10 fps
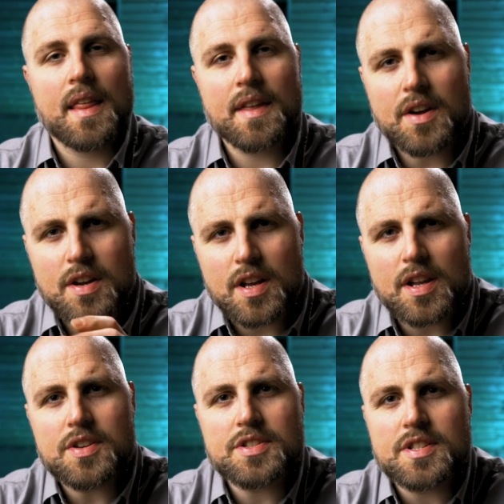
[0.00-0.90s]
The
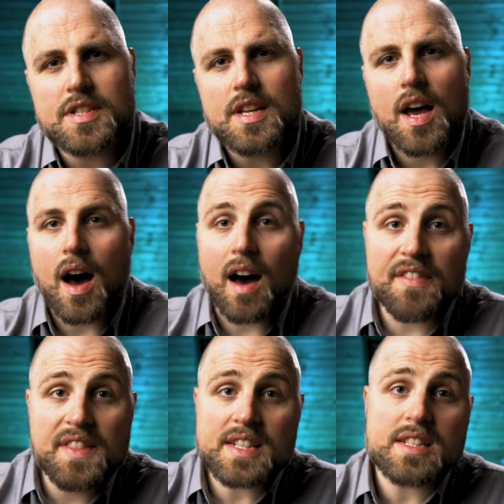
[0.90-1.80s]
conclusions
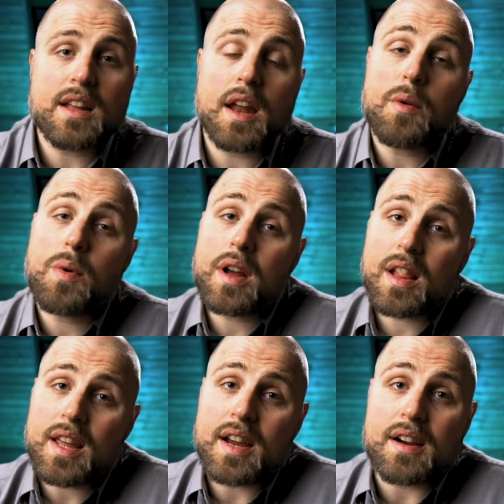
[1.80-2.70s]
of this study were
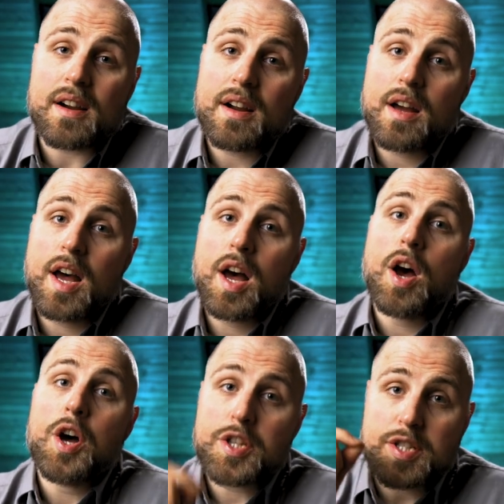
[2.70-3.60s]
clear.
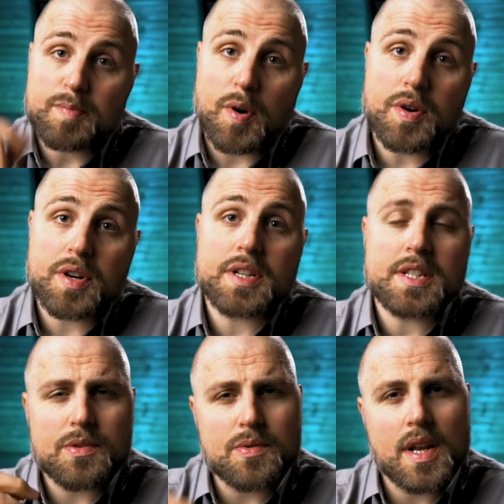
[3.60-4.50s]

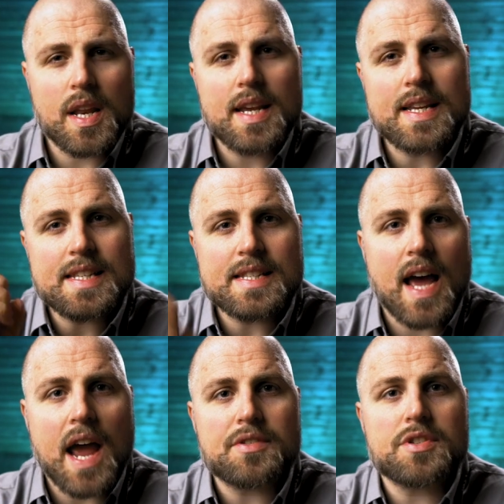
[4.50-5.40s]
Smokers release
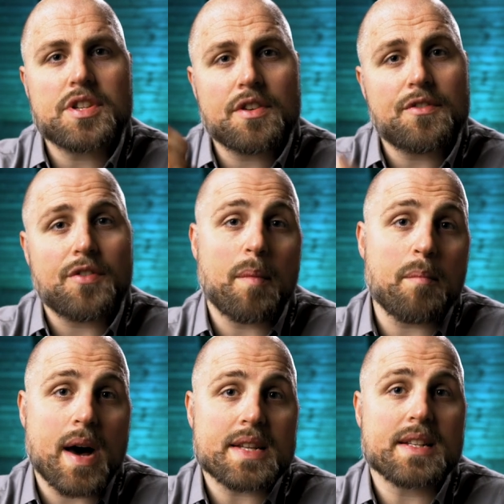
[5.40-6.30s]
nitrogen
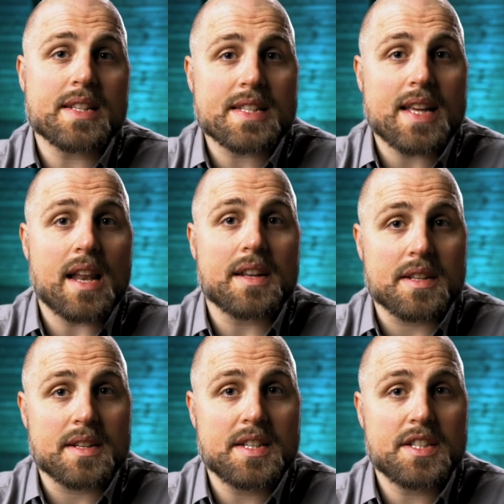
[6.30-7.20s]
from muscle
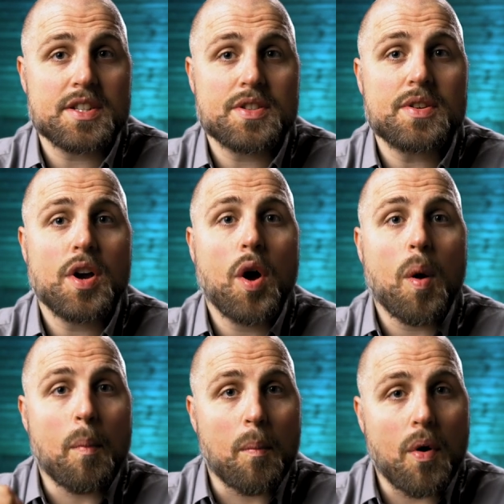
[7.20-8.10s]
skeletal tissue
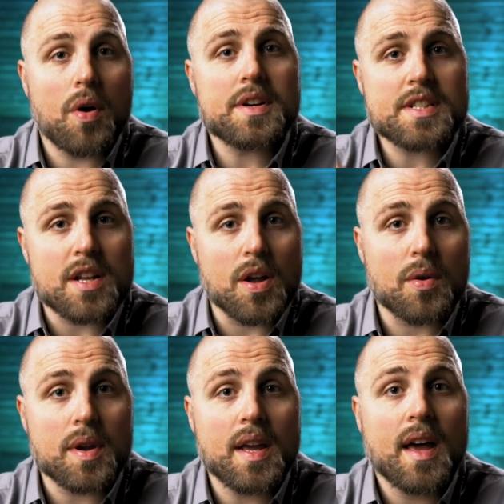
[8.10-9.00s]
more
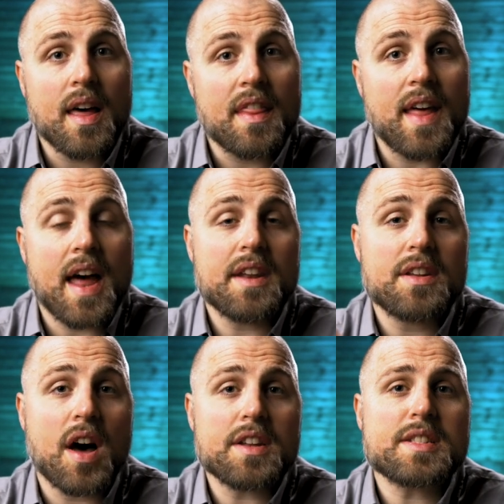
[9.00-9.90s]
slowly
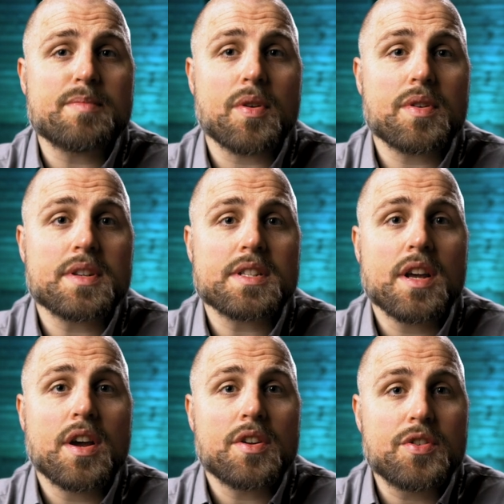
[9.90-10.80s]
than non-smokers
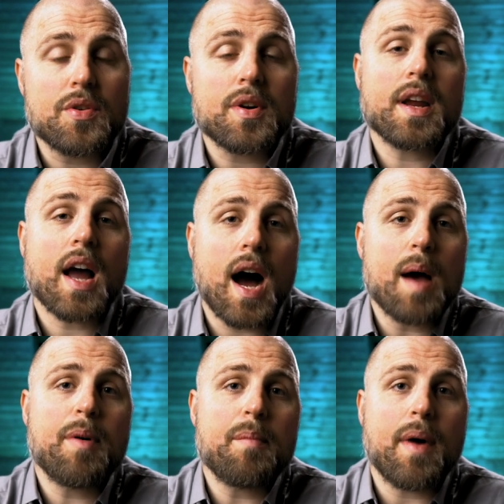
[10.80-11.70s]
during
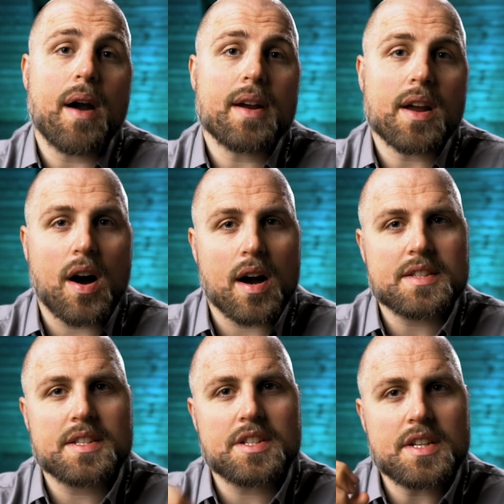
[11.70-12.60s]
hyperbaric
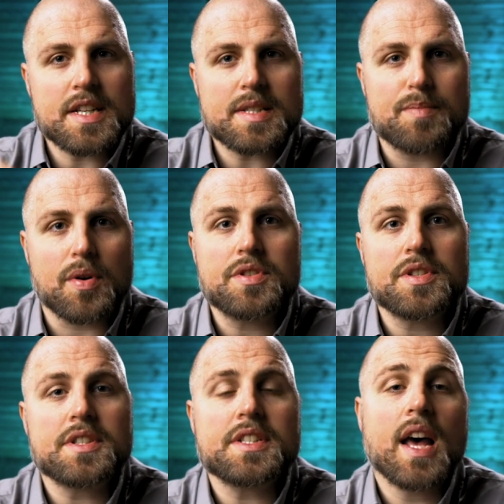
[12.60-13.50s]
oxygen
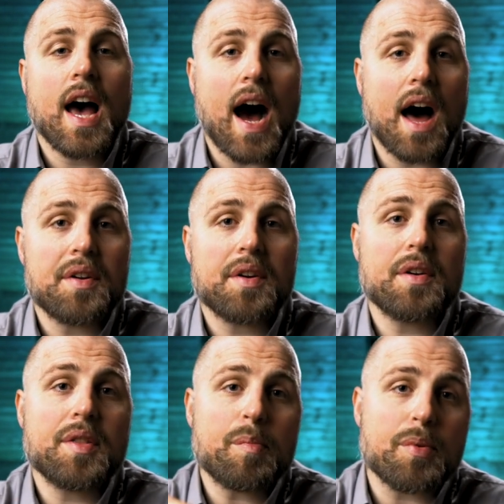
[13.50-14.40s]
exposures
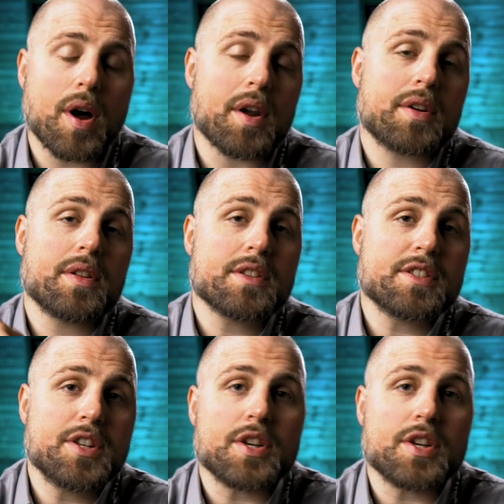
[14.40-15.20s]
under the protocols